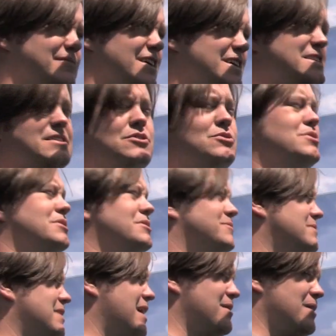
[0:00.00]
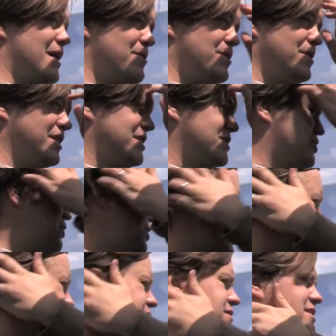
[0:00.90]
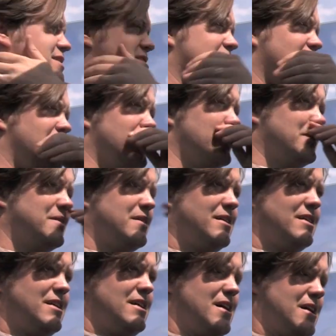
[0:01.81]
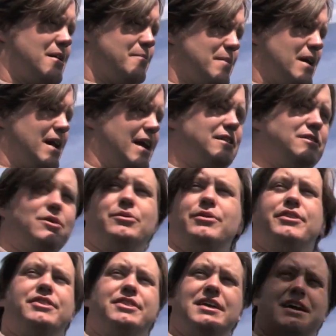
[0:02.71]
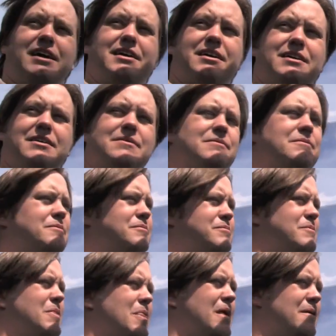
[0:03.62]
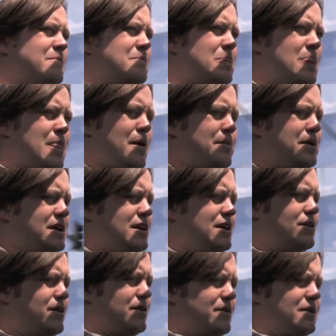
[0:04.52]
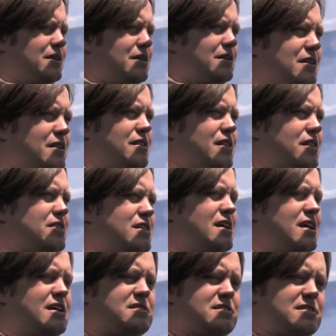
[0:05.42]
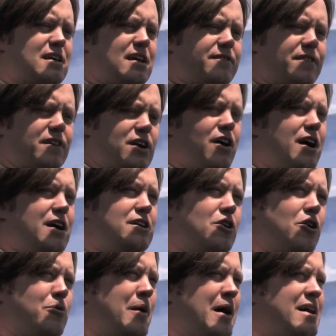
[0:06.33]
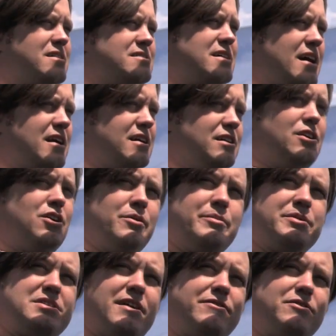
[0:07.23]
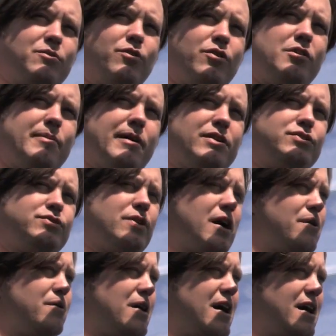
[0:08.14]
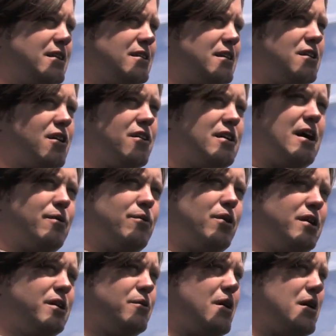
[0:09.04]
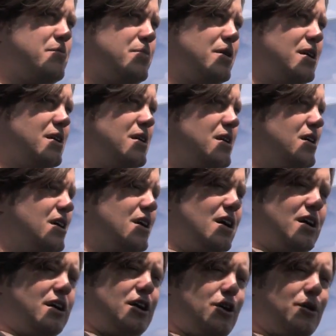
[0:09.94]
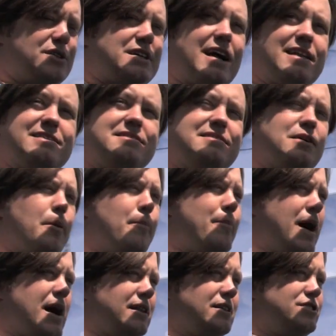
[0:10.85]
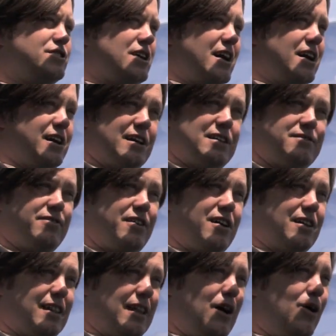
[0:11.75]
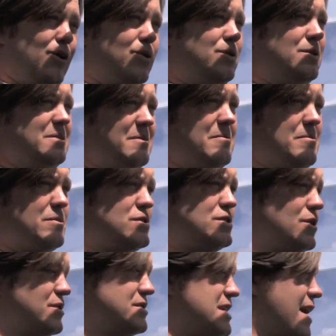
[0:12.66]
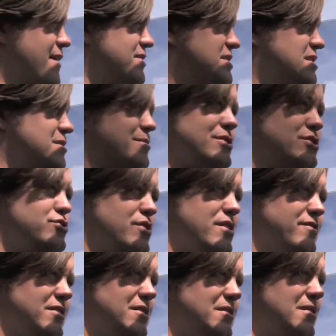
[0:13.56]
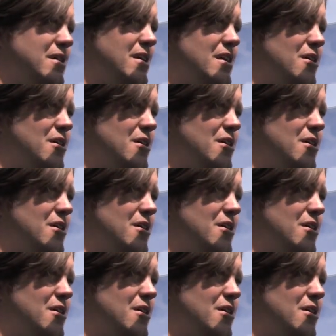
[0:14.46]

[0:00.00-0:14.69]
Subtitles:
It's cool. I really enjoy driving this car, and I don't think I mean, here, the thing is that if the car had no miles on it, you'd almost have to worry about dry rot and the car not running right. But, you know, it's got some mileage on it. It's very low, so it's obviously been driven.